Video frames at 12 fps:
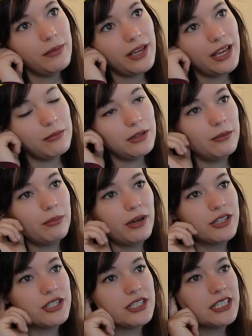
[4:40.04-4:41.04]
be able to
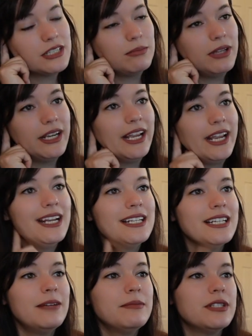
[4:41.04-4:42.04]
purchase this plant
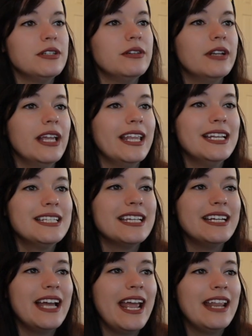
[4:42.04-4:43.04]
anytime soon. And it is
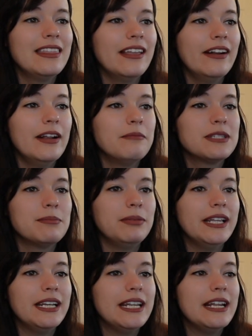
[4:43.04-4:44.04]
an Anthurium
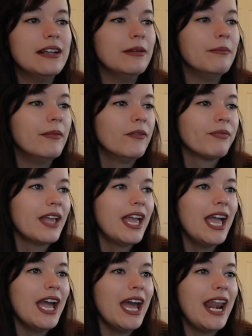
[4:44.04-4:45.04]
splendidum.
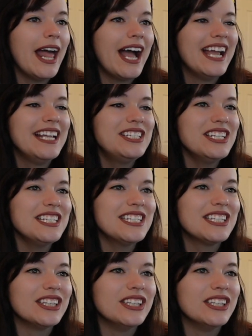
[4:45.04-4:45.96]
And I just